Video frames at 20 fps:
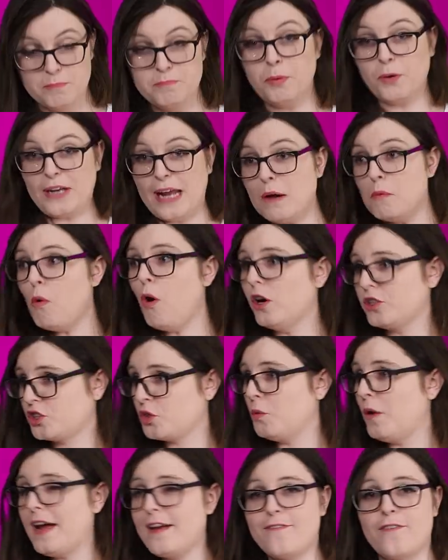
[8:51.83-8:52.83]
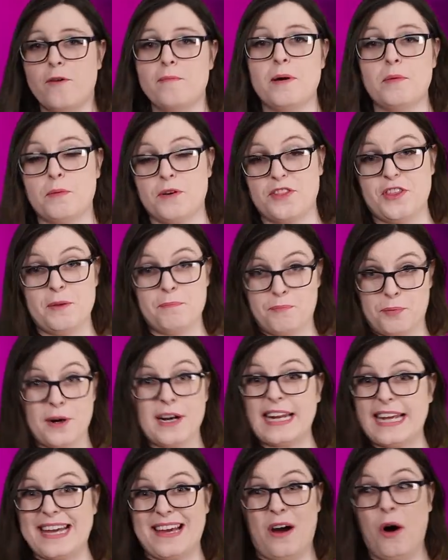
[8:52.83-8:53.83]
But I walked away from it with a
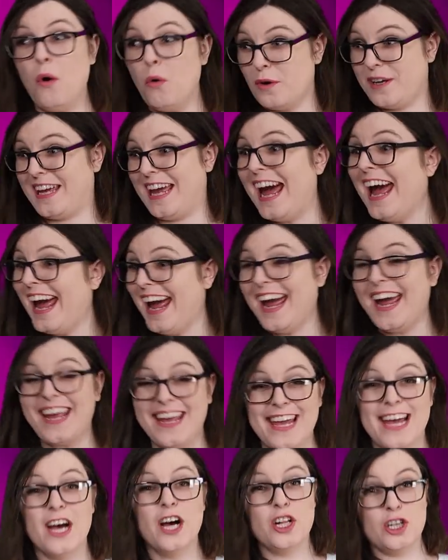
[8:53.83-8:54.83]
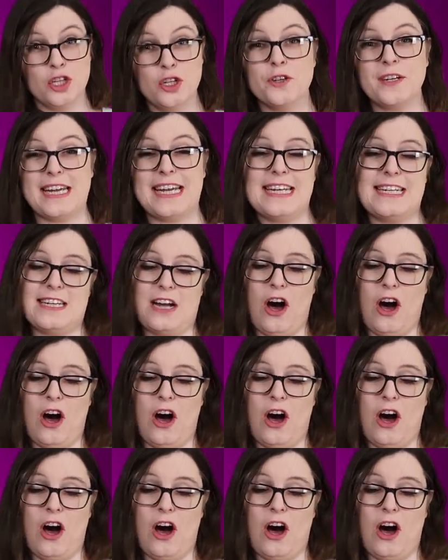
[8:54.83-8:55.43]
pretty okay looking